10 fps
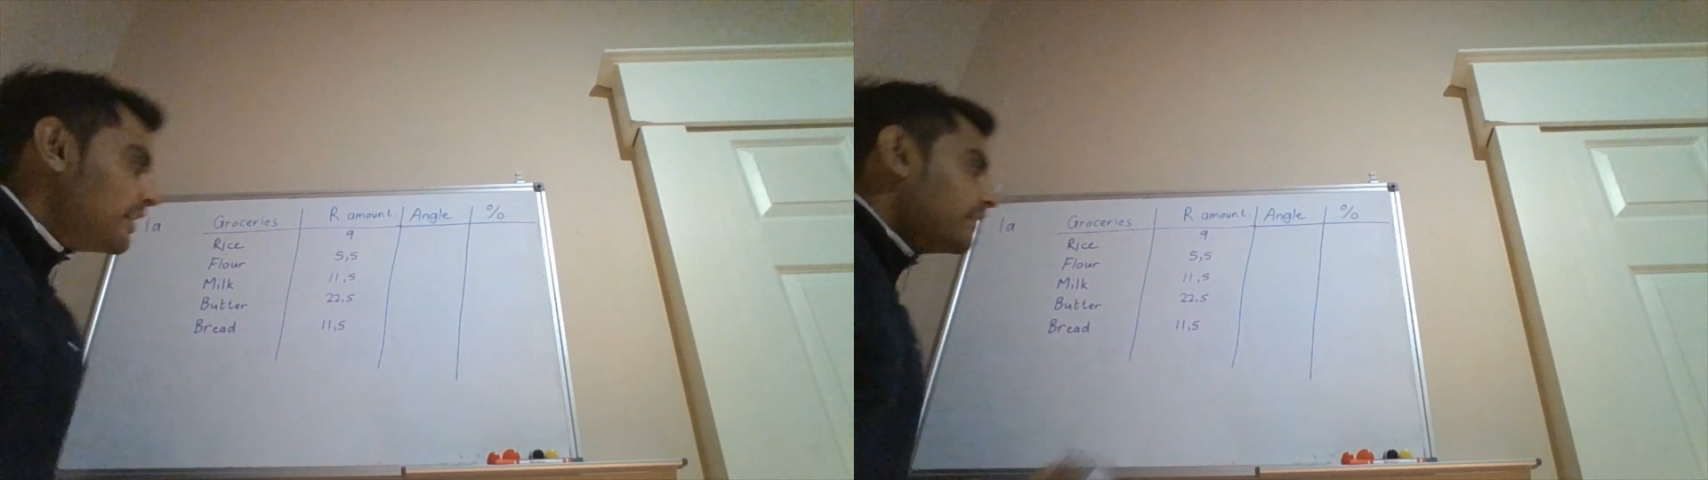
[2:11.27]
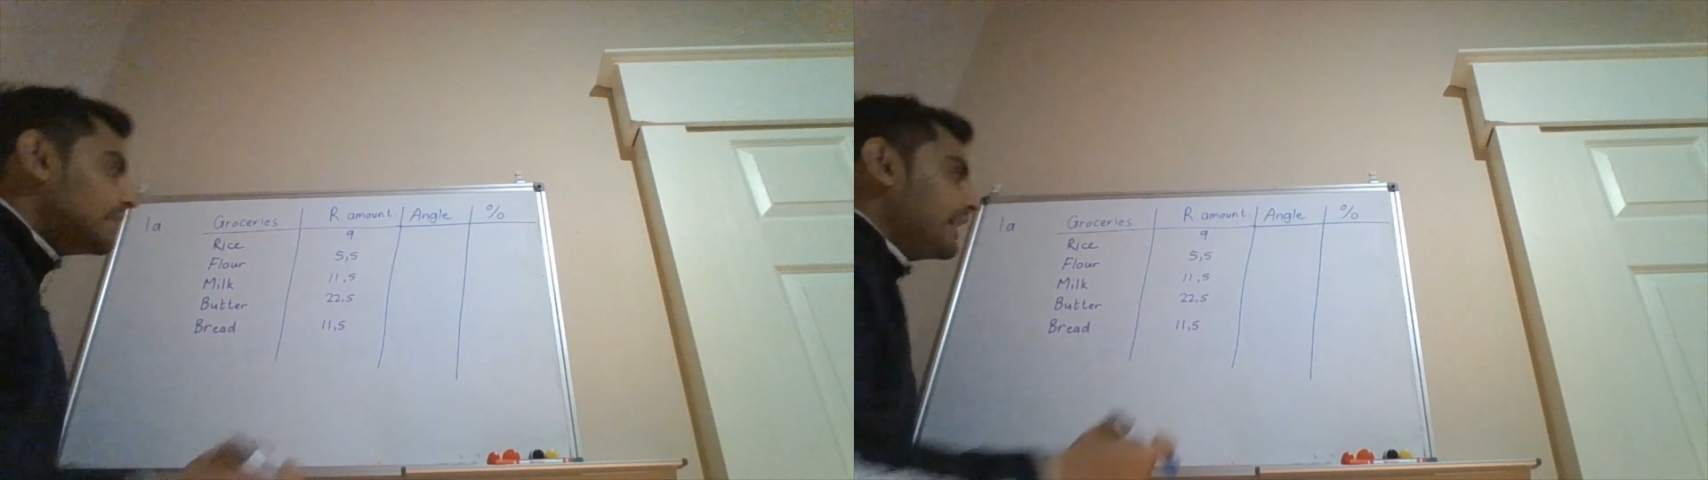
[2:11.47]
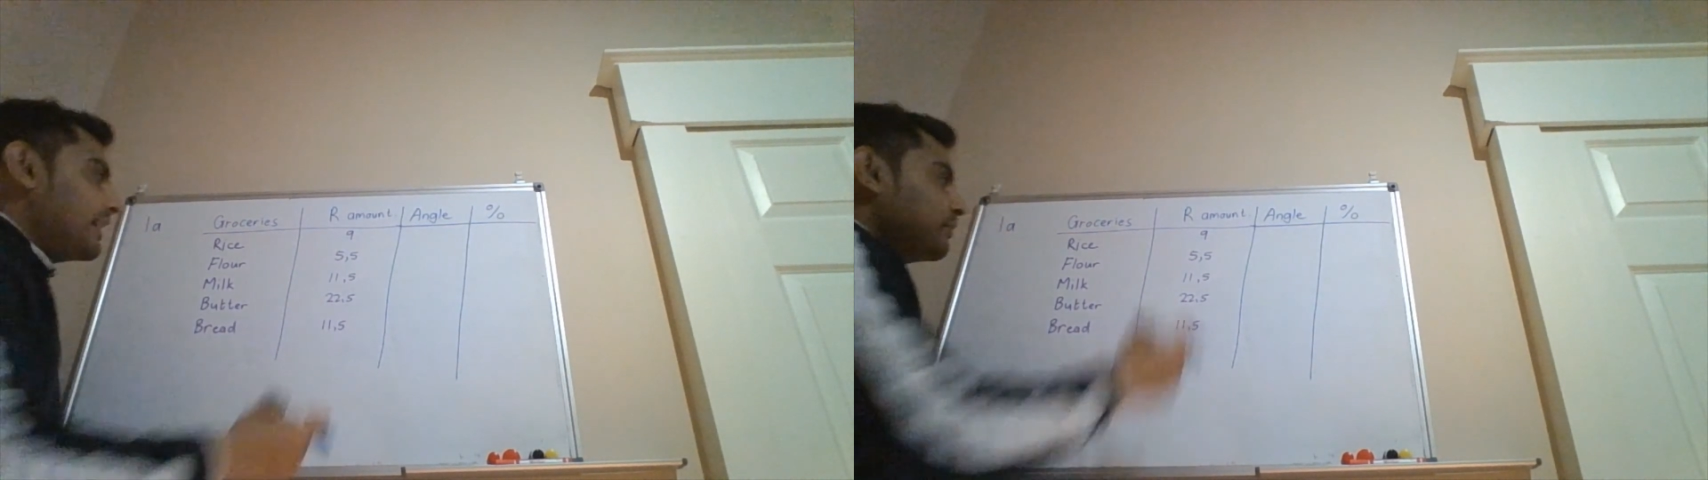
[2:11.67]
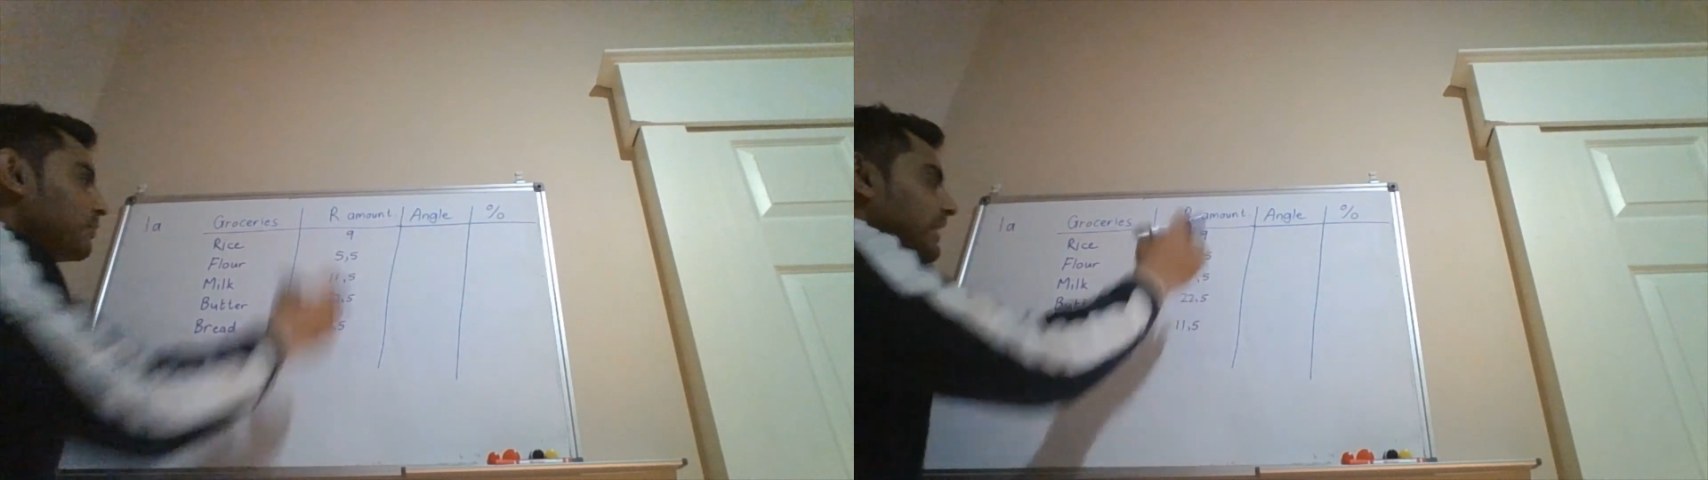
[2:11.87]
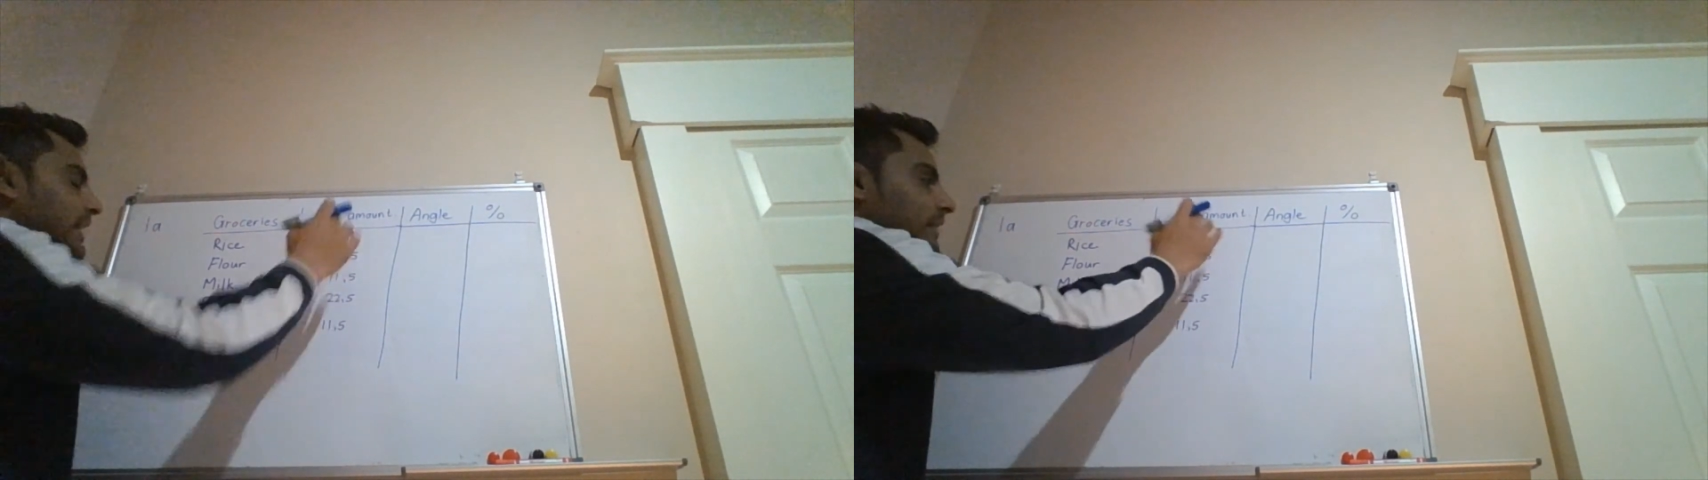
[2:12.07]
Then
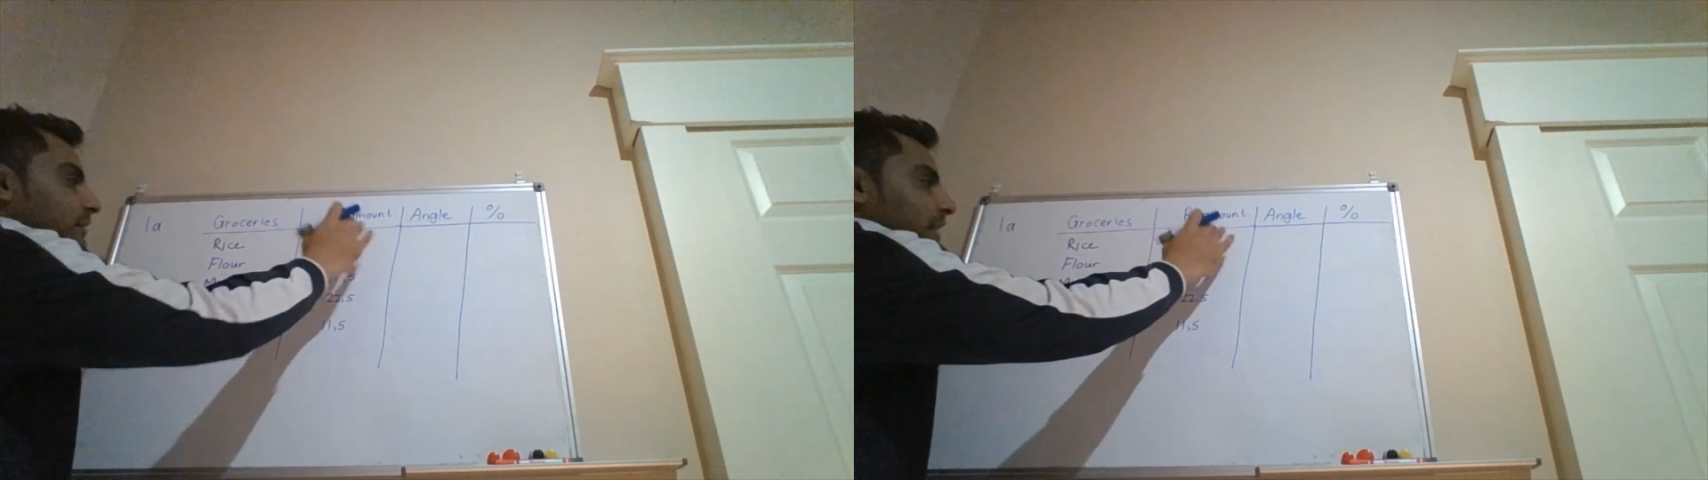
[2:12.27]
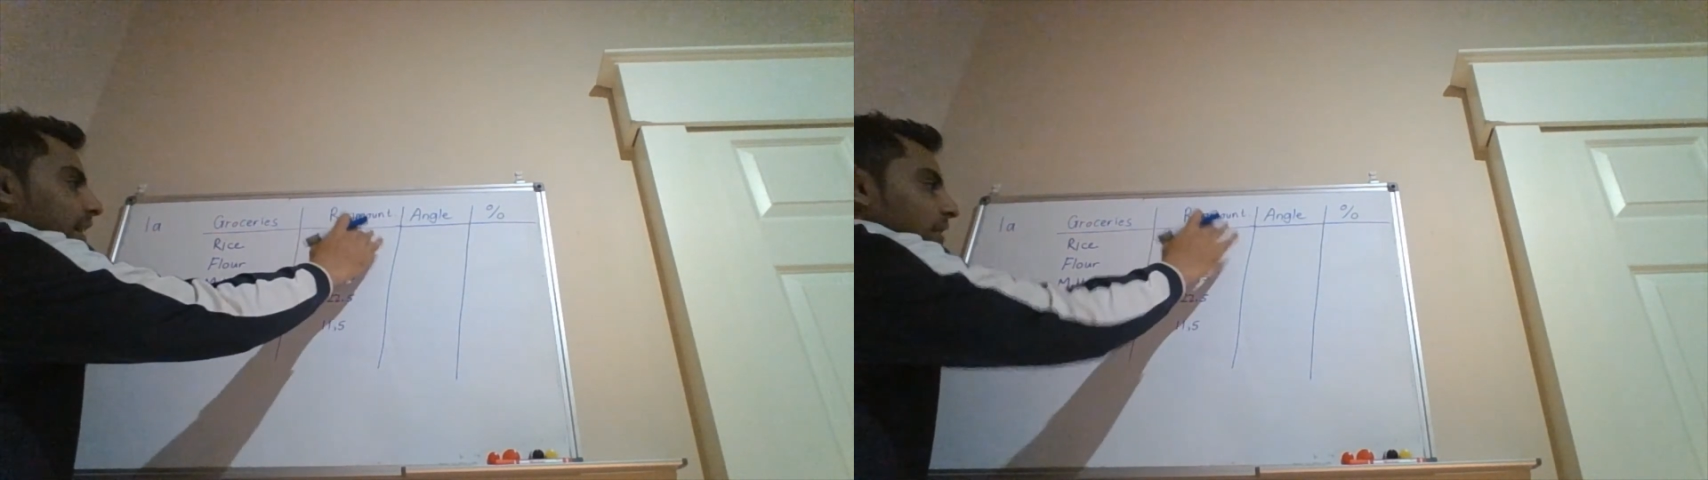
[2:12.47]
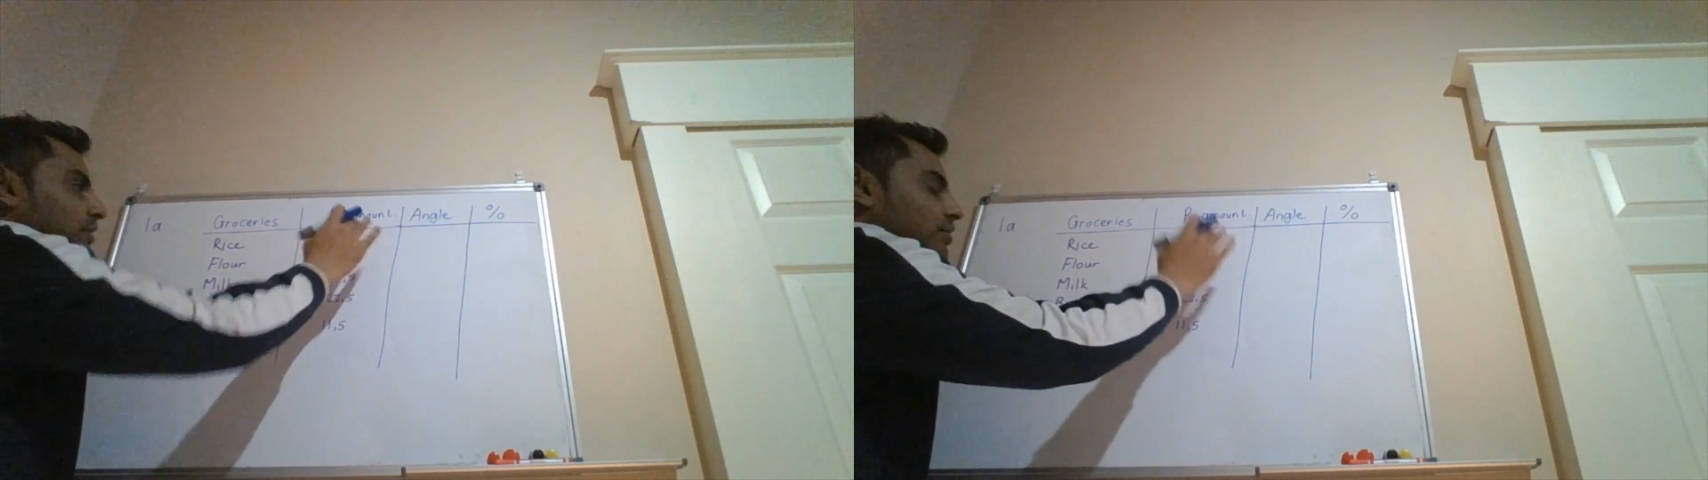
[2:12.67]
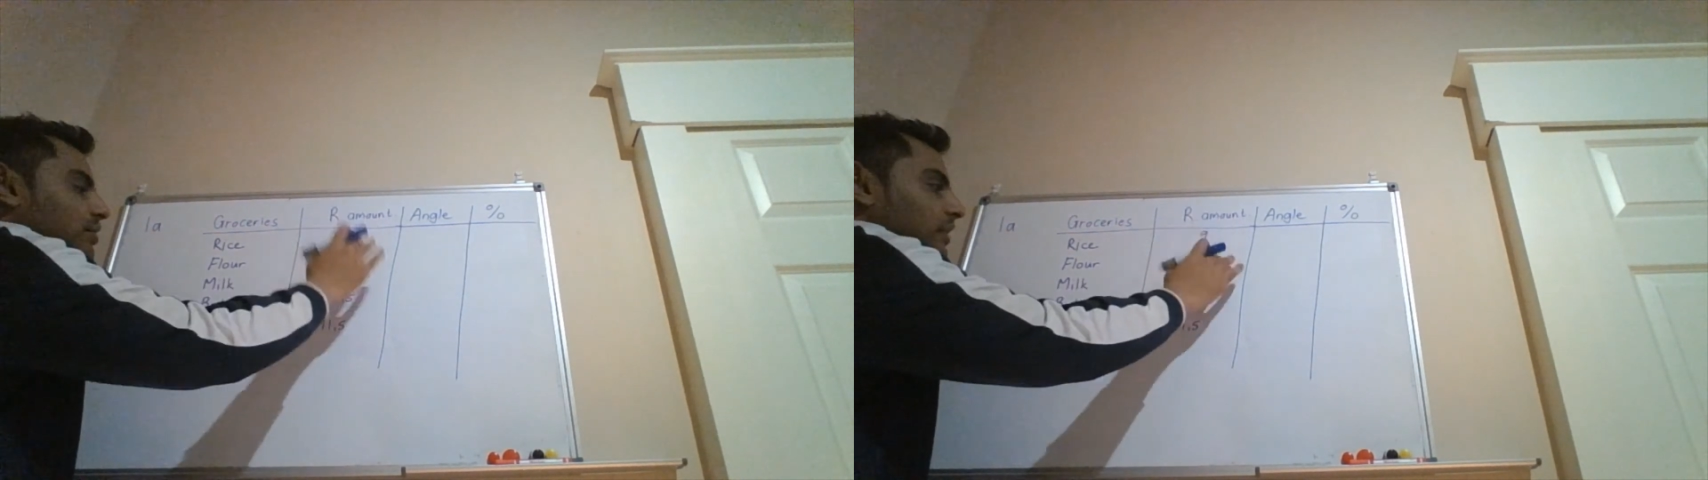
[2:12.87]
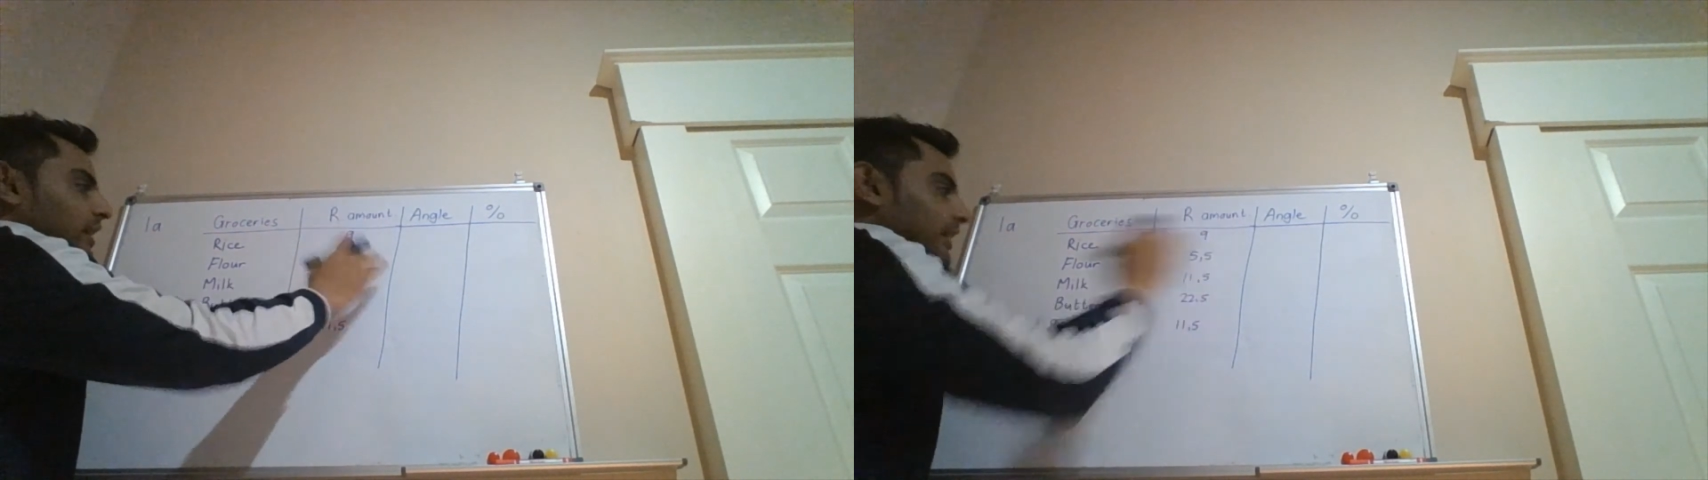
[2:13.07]
we get each